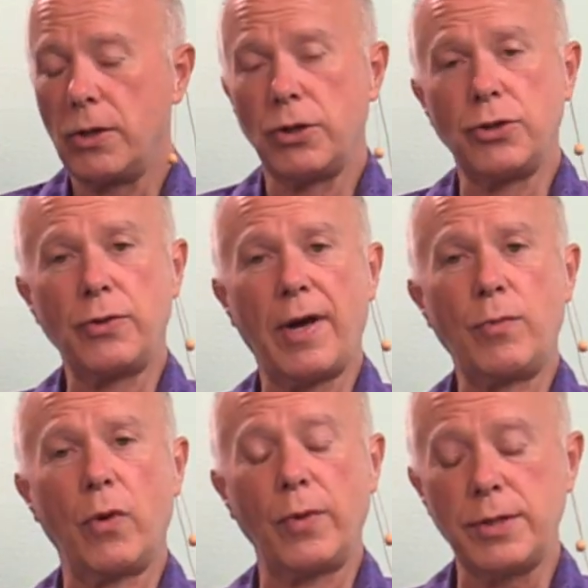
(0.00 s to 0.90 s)
You do have
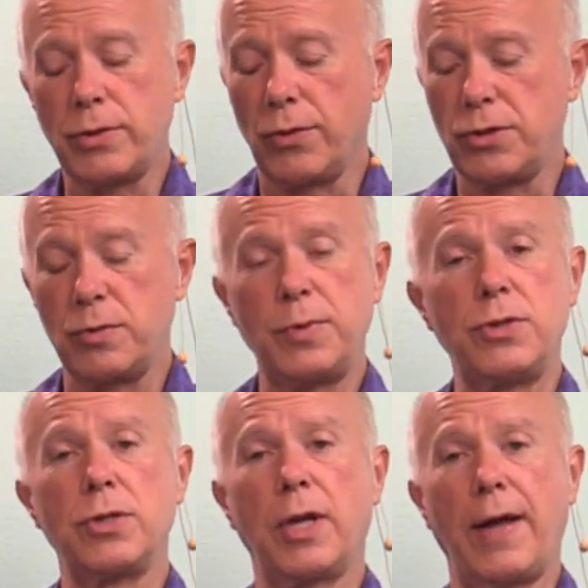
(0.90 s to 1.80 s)
more resources, but
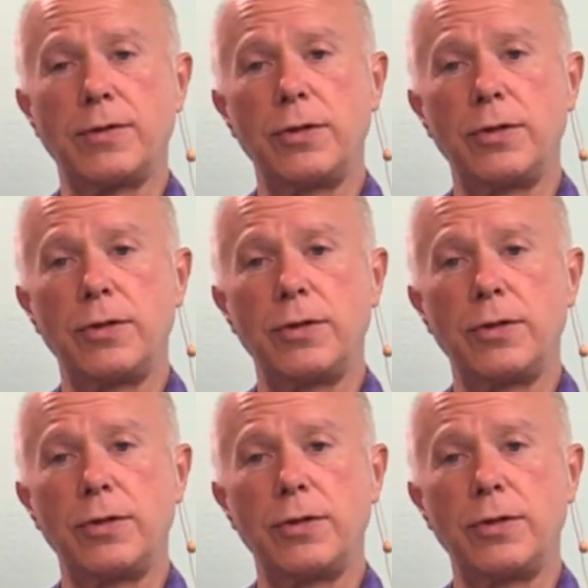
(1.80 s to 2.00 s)
you still have